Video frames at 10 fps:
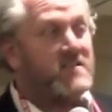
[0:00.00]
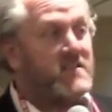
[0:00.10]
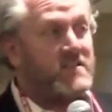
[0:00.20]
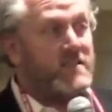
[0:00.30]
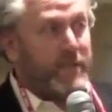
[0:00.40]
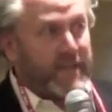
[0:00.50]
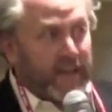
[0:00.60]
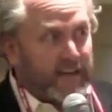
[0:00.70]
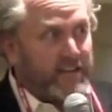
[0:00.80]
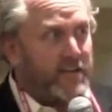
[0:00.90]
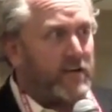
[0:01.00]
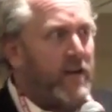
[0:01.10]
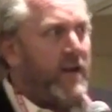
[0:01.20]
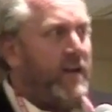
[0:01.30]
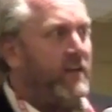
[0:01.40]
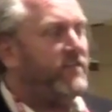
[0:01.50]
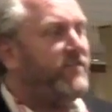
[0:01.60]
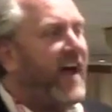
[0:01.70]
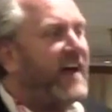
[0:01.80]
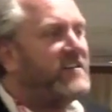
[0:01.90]
it's intimidation, it's
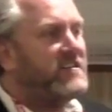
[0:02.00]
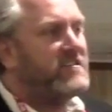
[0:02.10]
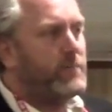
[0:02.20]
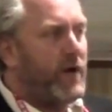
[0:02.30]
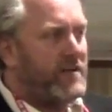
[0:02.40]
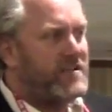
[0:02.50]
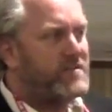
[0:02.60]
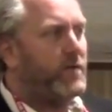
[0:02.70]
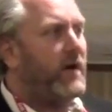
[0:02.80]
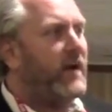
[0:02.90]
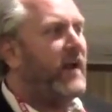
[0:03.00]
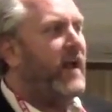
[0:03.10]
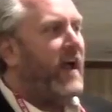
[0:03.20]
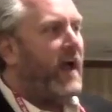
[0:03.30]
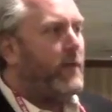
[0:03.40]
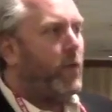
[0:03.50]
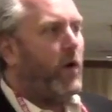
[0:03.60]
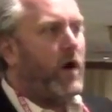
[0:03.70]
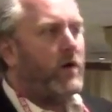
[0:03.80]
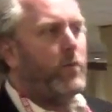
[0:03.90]
fascism on display, and
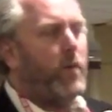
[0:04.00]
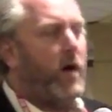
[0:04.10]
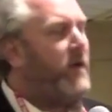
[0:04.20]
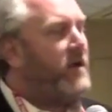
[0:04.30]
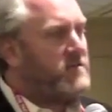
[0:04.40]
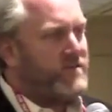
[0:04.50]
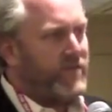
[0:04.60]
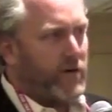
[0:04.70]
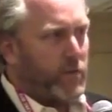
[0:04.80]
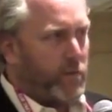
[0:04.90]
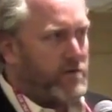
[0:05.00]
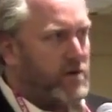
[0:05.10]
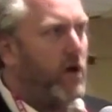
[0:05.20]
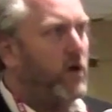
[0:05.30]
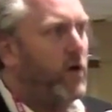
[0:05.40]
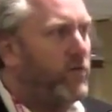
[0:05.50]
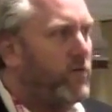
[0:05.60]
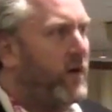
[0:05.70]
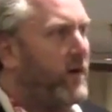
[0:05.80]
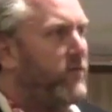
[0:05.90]
Barack Obama has his fingerprints all
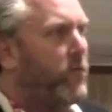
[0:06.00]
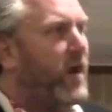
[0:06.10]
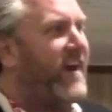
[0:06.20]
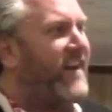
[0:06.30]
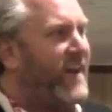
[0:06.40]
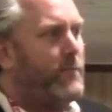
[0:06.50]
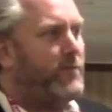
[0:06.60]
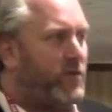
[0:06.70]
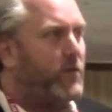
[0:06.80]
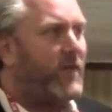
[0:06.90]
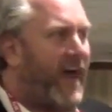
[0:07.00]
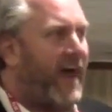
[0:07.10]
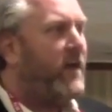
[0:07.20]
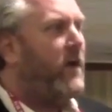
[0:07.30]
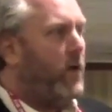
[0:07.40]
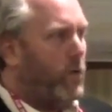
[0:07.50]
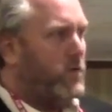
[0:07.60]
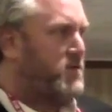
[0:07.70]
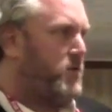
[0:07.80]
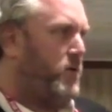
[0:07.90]
over it. If we're not hip to that,
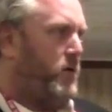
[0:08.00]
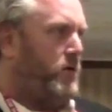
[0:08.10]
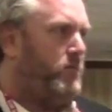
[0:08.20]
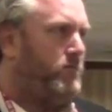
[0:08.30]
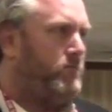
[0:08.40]
we're screwed.